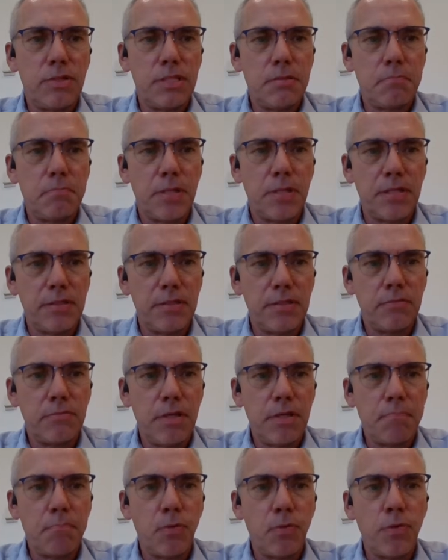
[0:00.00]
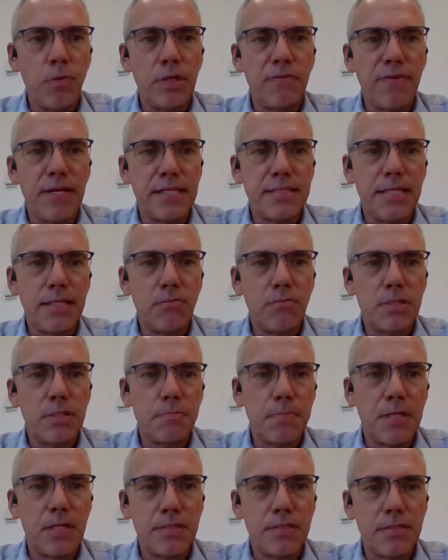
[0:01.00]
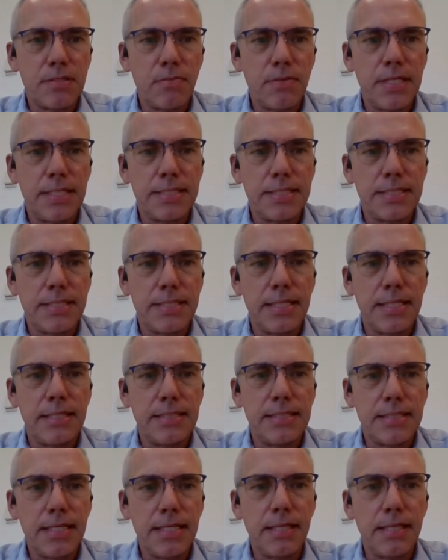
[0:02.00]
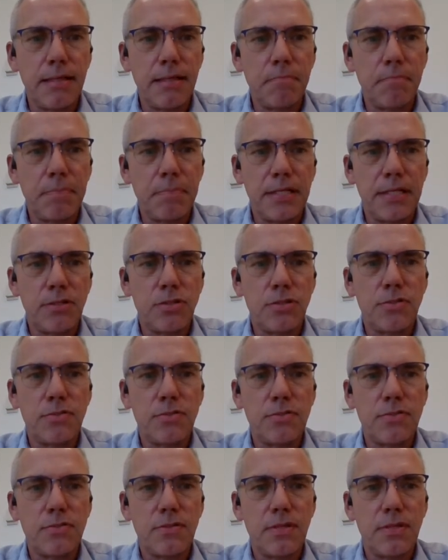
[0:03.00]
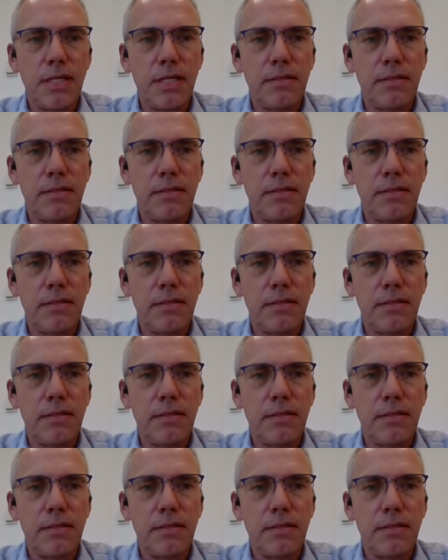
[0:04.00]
report vaccine response rates in CLL patients,